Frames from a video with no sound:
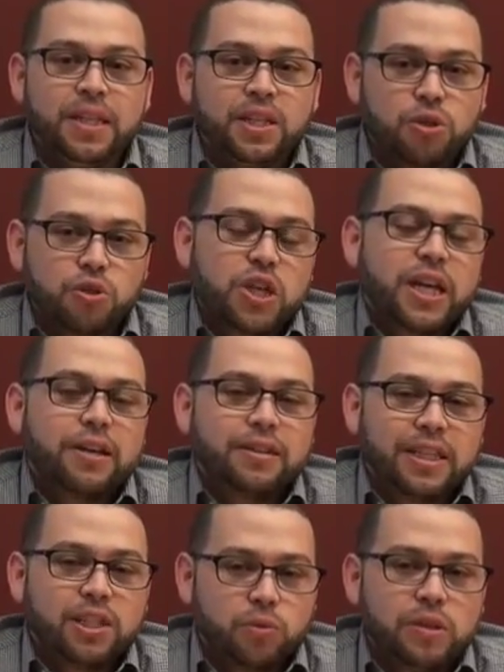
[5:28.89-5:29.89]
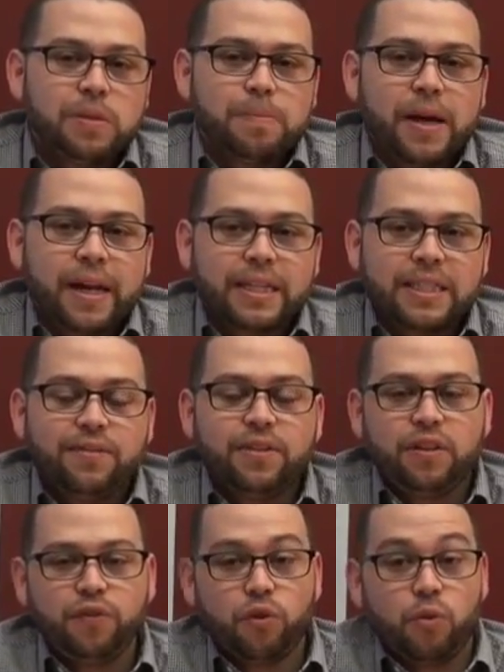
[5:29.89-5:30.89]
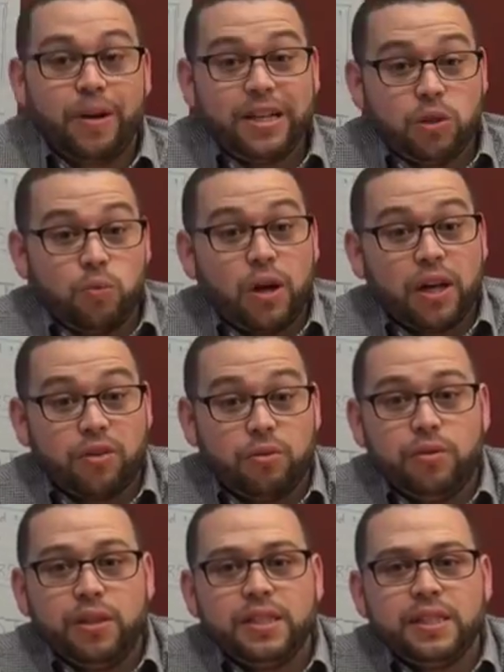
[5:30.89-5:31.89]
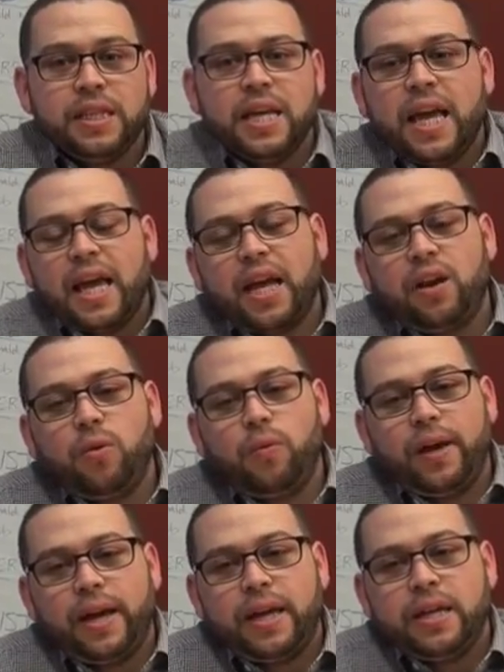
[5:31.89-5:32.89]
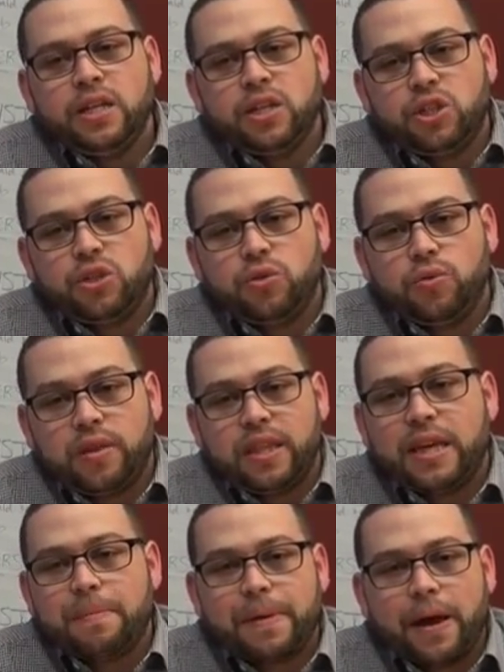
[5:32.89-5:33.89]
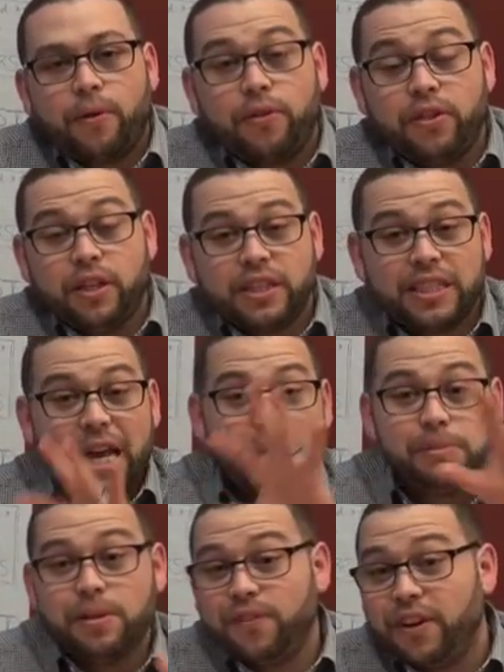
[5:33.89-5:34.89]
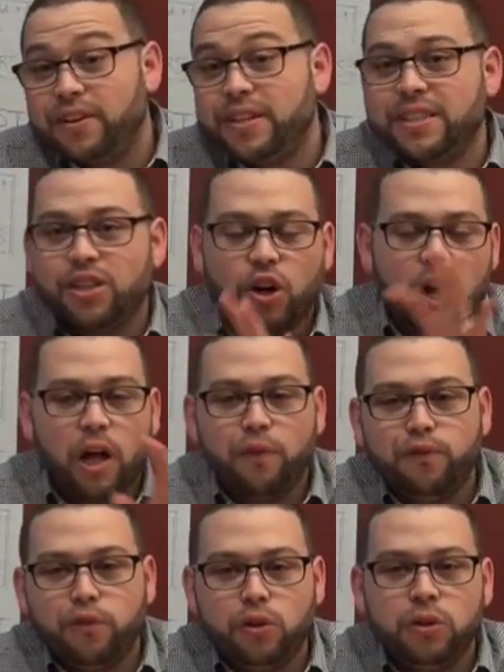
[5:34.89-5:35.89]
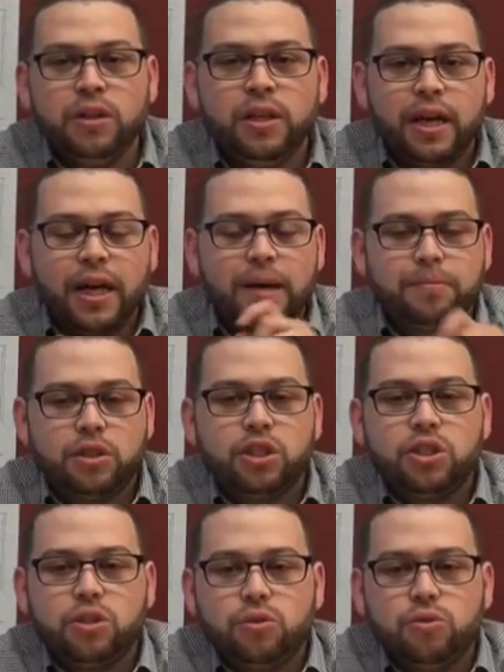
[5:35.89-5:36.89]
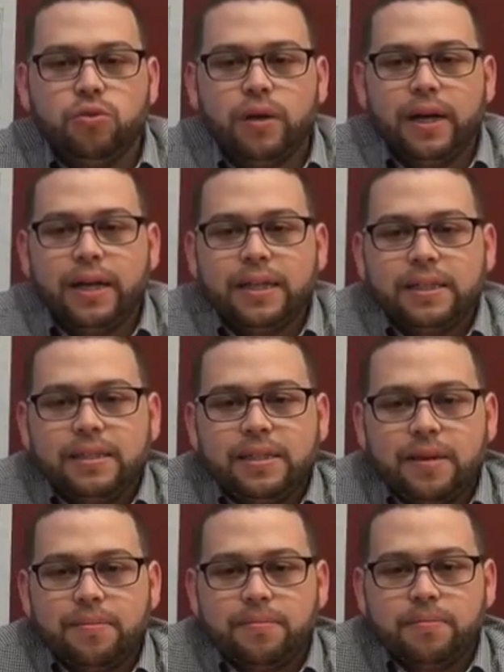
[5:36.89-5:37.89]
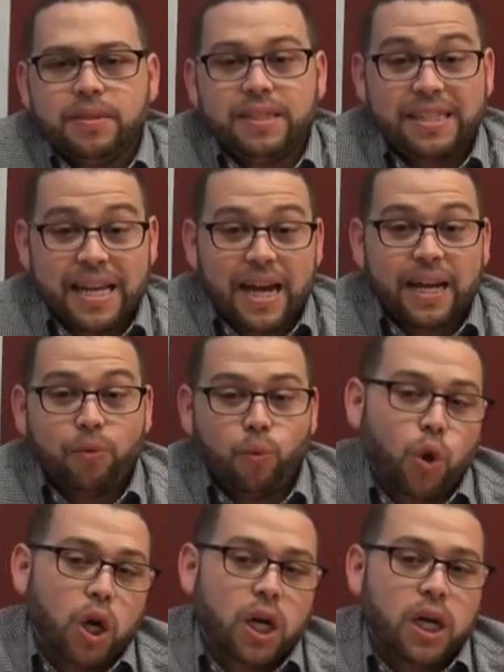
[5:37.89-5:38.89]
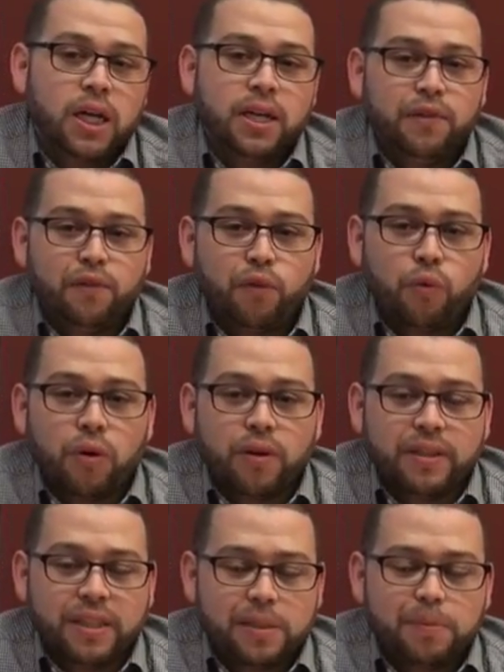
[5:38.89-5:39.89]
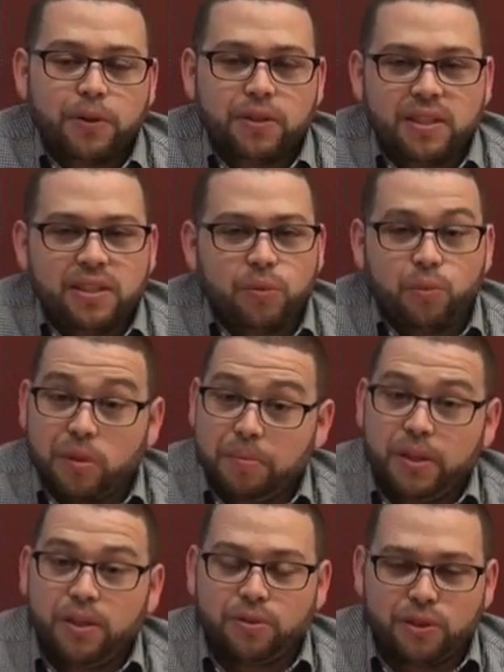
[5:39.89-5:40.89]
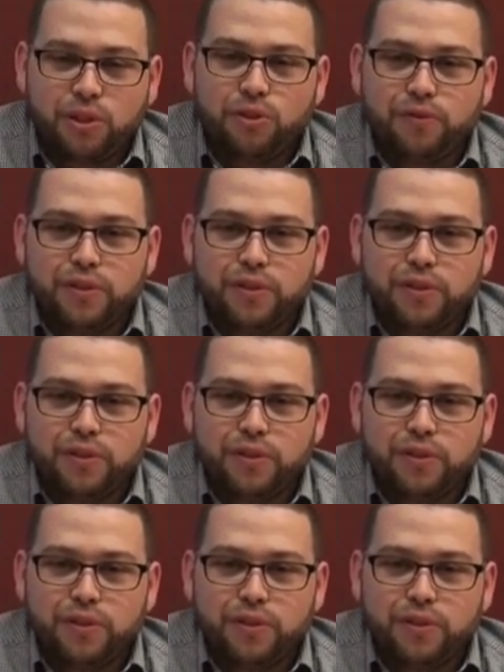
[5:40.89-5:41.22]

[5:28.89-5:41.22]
So check out that sweet spot activity for a way to walk through this and a way to think about the types of areas that are helpful to do some design work for the experiences that would appeal to your